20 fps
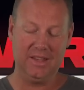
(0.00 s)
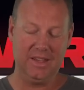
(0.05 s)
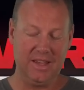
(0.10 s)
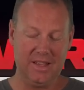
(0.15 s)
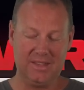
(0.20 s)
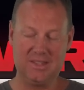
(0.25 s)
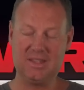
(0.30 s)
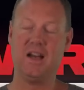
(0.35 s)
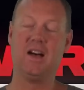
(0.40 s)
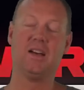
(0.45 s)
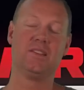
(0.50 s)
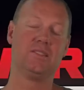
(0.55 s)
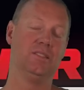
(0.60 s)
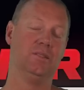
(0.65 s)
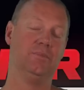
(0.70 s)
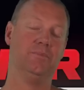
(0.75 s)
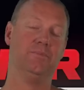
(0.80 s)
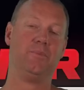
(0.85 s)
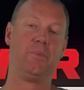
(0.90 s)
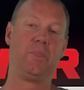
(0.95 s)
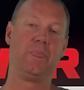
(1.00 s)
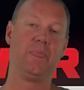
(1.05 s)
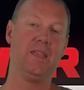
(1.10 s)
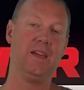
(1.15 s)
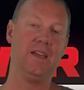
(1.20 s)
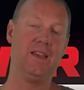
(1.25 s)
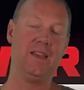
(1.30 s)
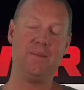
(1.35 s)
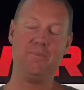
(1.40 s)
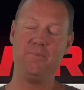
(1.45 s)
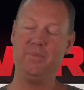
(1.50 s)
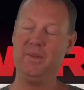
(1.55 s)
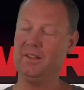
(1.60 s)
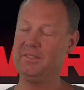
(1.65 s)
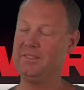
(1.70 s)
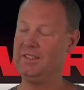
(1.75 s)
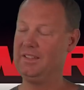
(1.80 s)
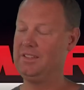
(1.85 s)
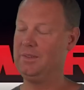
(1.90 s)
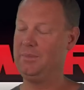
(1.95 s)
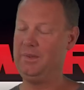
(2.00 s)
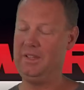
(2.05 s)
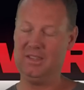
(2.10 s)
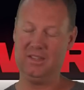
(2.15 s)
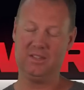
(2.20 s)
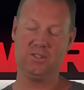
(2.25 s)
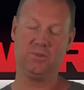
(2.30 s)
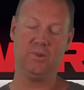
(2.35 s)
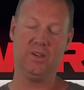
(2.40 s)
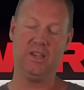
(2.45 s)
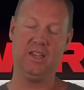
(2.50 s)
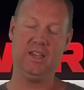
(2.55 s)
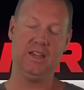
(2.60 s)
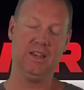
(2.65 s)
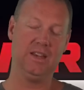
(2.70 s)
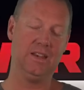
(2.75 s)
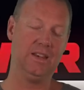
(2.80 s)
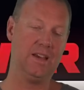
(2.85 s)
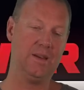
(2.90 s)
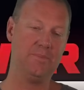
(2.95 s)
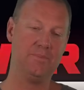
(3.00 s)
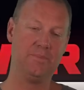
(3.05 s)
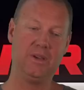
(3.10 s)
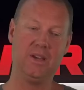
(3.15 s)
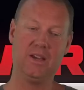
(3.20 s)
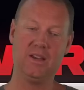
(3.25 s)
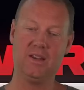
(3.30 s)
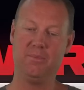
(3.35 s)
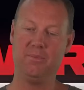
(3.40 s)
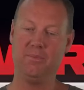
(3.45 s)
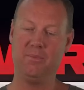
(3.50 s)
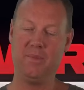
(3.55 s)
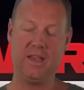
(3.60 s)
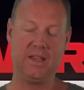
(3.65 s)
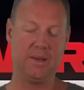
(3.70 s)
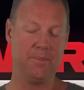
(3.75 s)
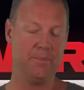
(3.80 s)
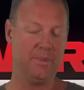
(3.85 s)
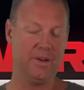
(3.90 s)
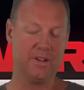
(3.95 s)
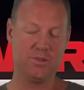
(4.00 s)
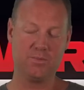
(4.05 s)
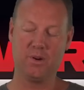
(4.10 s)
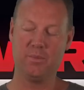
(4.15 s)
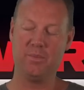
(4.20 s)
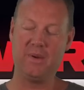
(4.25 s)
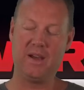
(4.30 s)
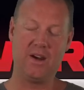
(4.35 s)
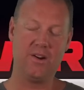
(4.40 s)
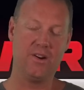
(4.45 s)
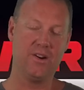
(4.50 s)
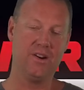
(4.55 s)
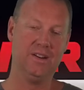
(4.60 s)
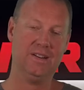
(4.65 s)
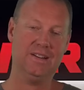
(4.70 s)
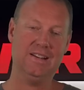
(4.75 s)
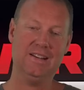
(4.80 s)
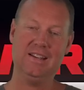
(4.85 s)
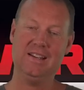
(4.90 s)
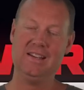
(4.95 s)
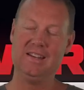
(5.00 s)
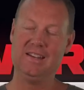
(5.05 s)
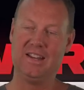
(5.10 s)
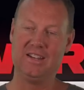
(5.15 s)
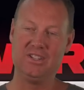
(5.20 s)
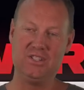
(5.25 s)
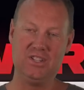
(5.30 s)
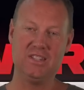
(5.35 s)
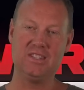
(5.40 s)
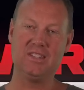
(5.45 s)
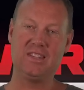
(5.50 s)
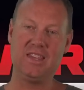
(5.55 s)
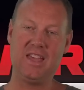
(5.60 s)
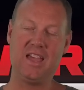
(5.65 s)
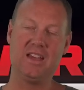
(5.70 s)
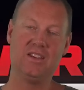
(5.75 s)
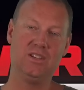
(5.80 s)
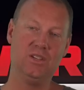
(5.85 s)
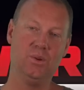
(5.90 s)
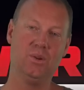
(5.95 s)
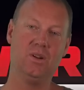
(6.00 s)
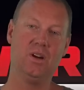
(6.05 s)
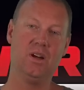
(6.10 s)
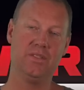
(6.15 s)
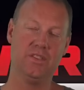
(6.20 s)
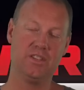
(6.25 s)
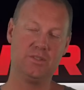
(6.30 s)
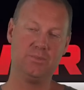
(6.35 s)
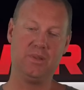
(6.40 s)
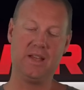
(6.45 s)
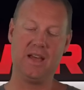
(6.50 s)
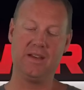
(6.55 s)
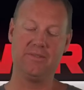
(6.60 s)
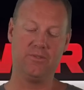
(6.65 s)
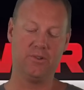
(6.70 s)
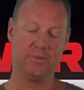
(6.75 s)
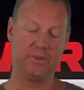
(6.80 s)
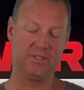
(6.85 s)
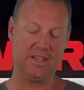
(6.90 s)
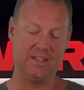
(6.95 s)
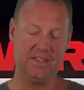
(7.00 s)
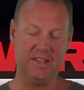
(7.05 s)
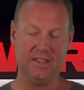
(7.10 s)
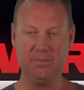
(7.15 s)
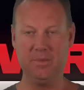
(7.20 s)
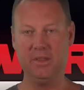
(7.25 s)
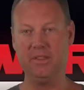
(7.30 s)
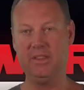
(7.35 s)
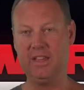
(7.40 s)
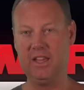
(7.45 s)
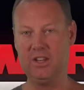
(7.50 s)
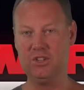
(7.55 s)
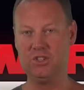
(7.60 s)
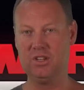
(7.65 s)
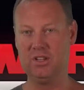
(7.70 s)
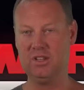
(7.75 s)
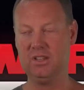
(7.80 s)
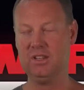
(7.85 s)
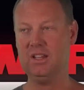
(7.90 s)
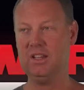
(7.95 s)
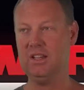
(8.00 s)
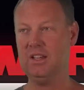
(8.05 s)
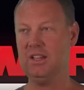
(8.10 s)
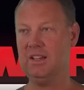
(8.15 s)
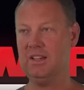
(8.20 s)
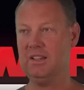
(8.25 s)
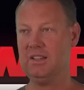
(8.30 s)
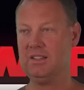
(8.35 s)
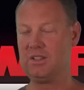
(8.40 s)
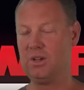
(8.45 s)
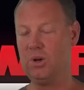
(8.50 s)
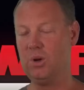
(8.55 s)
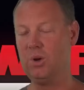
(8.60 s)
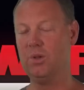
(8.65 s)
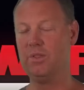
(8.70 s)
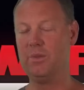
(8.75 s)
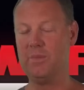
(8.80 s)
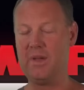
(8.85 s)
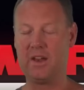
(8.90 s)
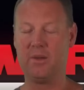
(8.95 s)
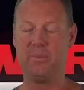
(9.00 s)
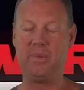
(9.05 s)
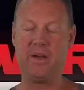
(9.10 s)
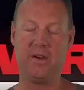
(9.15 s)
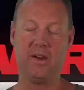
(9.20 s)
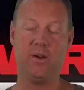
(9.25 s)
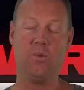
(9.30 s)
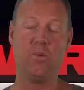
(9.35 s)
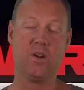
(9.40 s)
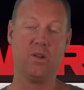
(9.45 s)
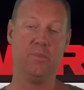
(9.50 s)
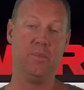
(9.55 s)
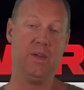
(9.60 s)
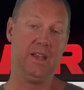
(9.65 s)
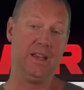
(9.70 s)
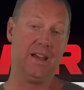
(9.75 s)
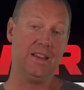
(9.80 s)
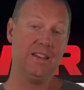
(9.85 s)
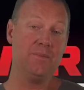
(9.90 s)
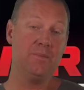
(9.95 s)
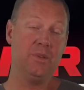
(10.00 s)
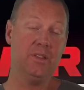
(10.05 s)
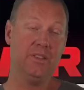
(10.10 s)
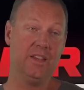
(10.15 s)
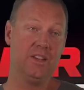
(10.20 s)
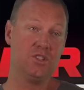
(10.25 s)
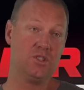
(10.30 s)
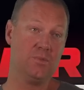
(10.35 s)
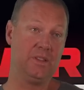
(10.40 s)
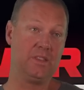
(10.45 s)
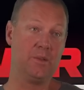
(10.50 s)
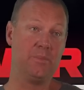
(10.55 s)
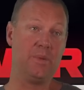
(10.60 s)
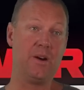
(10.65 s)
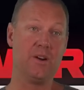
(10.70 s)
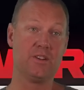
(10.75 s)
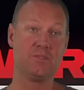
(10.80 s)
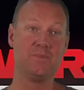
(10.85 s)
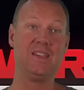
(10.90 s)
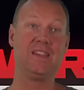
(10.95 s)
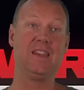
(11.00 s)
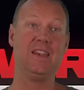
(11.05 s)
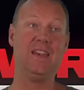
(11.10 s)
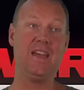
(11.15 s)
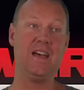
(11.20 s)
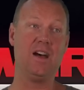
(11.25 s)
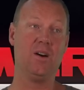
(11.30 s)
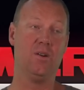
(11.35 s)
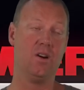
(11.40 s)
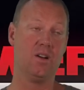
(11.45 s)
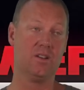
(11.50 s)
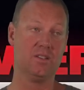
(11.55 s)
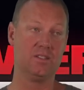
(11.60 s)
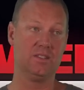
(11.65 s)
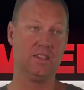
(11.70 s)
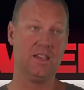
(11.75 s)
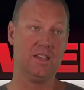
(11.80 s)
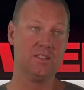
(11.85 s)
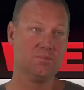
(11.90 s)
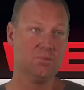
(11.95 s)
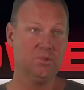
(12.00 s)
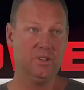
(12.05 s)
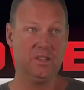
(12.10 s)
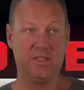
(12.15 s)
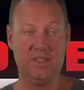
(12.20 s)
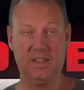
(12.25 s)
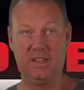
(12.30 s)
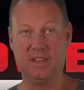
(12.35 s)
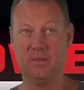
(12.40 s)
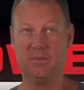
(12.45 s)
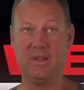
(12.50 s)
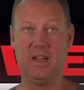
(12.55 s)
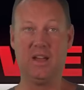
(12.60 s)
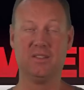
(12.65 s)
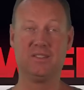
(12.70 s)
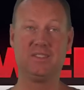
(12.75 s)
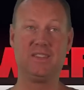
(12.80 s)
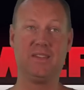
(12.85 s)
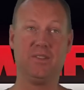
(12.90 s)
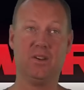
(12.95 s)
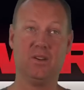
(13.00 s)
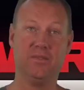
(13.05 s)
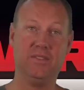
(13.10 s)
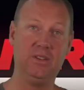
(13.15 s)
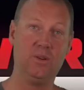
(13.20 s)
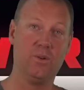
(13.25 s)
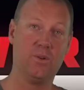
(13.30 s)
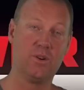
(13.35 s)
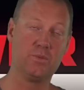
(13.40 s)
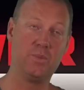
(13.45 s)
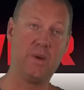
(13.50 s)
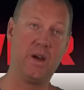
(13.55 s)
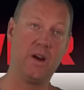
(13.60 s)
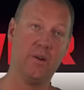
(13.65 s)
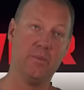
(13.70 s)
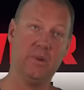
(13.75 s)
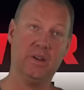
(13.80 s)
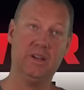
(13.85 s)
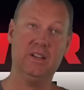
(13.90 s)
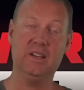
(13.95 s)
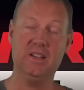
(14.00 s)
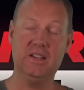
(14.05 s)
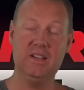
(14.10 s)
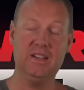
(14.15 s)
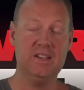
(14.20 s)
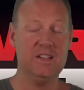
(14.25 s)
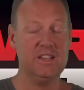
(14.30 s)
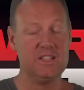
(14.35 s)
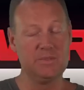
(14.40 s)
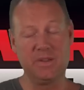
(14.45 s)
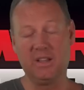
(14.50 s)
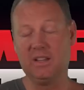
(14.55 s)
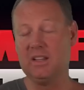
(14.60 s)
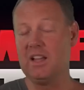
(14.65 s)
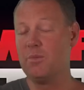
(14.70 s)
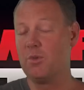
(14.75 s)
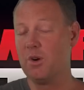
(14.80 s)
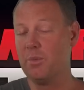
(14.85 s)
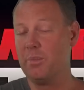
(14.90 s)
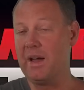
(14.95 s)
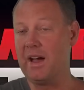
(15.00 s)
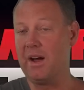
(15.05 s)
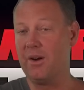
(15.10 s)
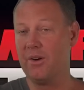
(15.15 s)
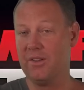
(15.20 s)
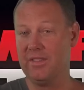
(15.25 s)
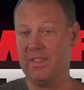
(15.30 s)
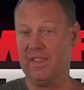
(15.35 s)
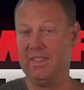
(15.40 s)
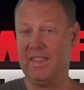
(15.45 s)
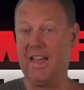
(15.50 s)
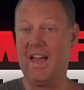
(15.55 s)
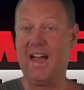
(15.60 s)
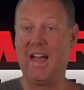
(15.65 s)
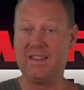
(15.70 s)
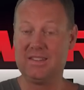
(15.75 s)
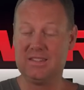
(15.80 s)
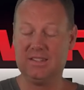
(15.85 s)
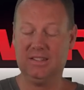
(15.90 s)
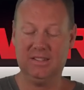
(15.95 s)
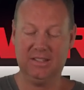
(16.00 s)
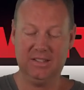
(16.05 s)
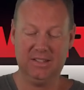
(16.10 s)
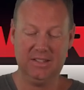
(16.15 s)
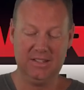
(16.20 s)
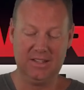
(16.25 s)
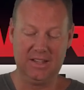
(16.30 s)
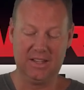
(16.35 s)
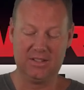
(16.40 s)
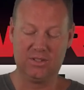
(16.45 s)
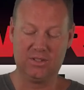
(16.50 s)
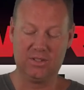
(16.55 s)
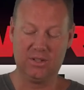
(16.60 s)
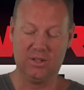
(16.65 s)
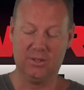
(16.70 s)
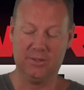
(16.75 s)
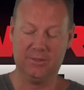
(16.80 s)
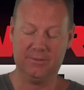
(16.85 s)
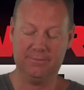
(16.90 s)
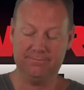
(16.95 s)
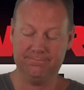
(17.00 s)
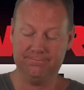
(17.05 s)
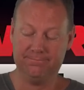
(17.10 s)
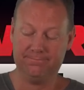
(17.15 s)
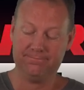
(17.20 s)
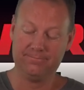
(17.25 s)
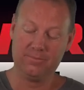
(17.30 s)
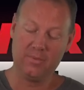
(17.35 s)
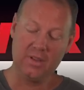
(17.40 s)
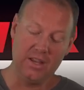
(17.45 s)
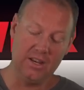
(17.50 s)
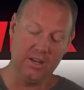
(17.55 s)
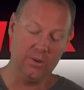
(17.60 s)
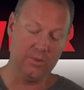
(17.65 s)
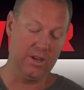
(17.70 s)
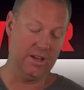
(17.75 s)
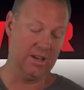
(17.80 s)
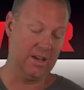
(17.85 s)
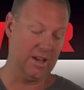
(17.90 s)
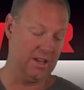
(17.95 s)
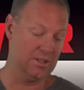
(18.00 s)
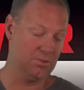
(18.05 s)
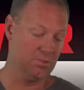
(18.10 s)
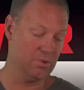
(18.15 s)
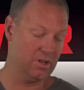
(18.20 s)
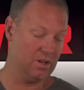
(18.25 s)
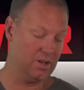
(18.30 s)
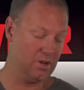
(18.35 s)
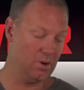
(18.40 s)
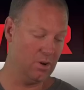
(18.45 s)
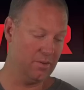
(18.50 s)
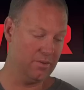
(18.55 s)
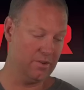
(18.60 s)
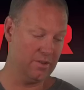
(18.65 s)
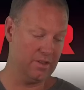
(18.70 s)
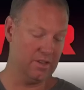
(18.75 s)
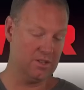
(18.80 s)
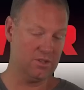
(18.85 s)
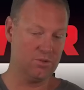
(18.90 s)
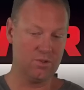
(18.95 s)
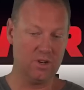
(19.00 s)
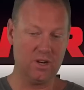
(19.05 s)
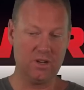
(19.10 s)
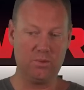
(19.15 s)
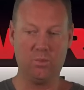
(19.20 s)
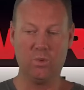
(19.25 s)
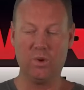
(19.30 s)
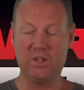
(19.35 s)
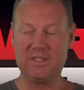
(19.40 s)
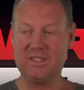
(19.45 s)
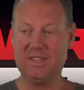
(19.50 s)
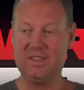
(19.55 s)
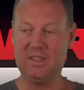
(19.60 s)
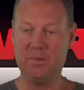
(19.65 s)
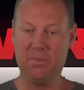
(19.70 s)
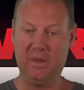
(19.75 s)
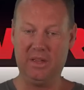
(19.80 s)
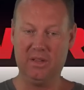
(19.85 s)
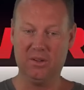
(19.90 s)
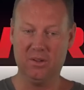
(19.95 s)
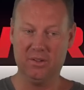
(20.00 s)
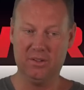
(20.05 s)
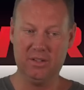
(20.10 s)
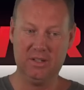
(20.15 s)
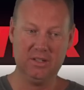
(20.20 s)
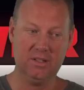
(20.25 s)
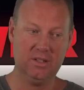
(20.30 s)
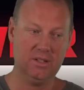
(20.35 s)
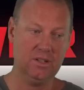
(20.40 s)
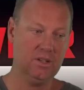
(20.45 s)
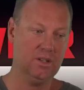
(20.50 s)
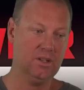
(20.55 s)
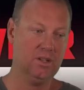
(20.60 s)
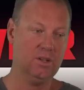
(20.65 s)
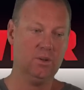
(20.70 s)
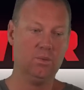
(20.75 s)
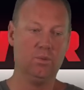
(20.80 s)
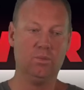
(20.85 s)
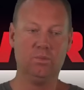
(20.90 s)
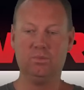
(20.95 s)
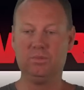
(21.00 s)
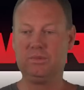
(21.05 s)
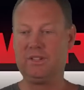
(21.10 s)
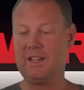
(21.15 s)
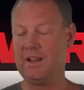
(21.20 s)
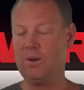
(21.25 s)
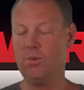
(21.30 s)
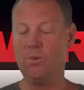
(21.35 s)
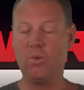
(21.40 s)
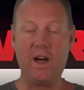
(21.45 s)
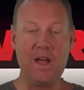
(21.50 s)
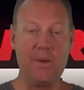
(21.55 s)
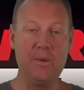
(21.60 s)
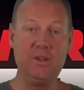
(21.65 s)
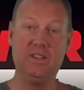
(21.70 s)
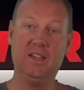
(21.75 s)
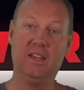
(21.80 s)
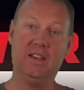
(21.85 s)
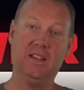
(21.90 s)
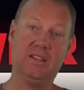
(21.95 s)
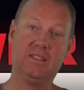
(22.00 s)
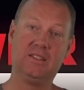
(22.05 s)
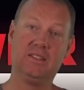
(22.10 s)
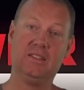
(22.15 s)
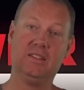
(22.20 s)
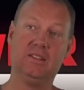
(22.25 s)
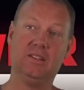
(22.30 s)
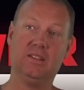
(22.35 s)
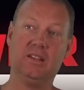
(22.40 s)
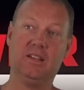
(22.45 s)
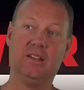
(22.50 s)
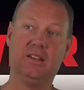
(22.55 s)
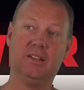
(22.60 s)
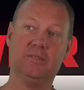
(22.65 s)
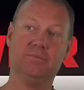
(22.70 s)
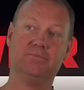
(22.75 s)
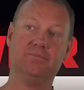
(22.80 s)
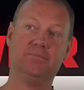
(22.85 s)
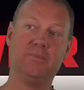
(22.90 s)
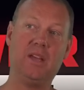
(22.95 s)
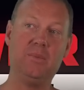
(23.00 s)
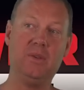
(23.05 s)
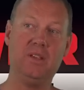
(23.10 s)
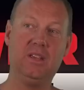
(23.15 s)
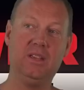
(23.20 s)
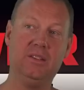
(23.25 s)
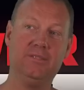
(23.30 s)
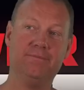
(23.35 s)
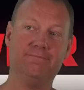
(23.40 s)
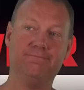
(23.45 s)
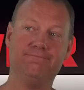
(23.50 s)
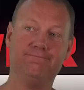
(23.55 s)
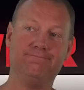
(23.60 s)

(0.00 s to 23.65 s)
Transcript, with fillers: It's awesome. And I built it to be this way and I'm gonna make a bunch more power. I just can't do it on this platform because I didn't build the engine to hold the amount of power I wanna make. I didn't build the engine to make the power it's making now, honestly. I was really thinking about 750 horsepower, but it's making a lot more power than that. And so anyway, guys, we're gonna go over this truck, what's in the build, kind of why we did it, um, maybe